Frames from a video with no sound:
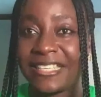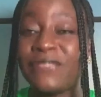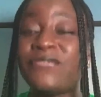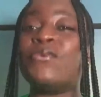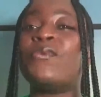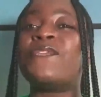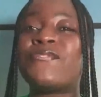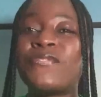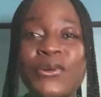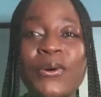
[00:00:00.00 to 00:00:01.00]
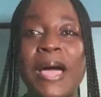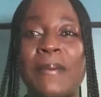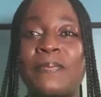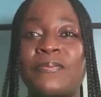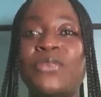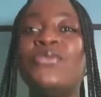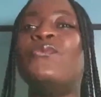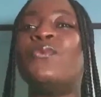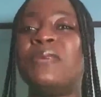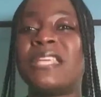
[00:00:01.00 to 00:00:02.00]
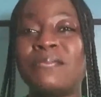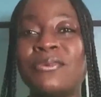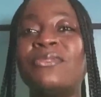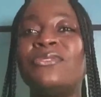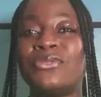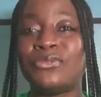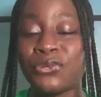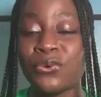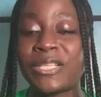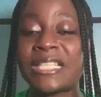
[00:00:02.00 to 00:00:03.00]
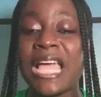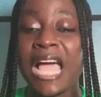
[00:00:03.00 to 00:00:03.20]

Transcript: If you will follow up you will be able to do it.